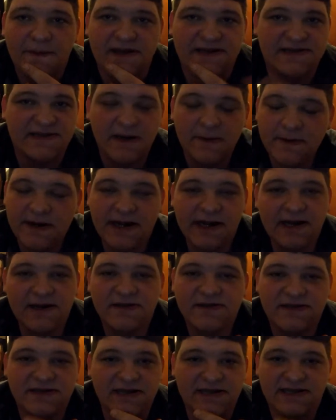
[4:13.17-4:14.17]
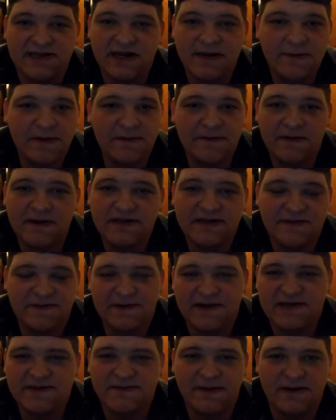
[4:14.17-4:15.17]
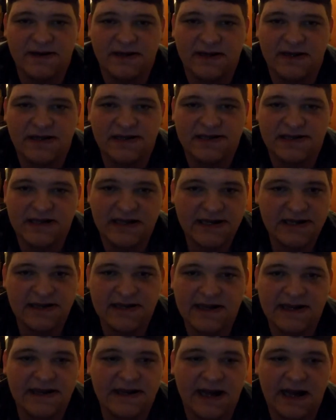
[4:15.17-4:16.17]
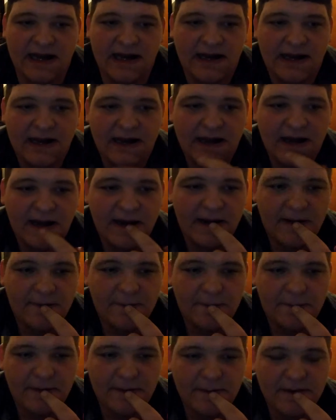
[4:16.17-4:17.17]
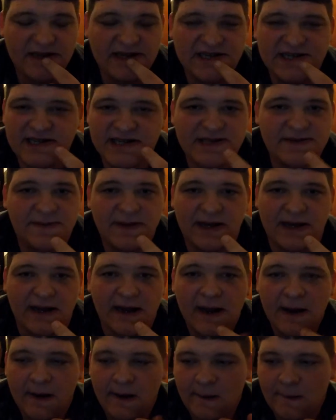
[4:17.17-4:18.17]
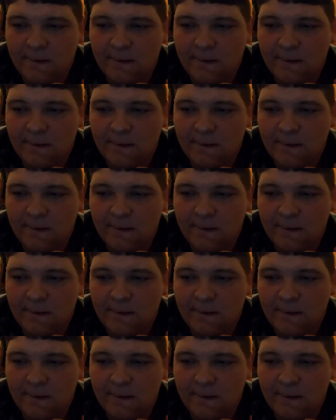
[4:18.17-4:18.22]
It's nobody else. It's none of my friends on Facebook. It's nothing like that. But it's just me.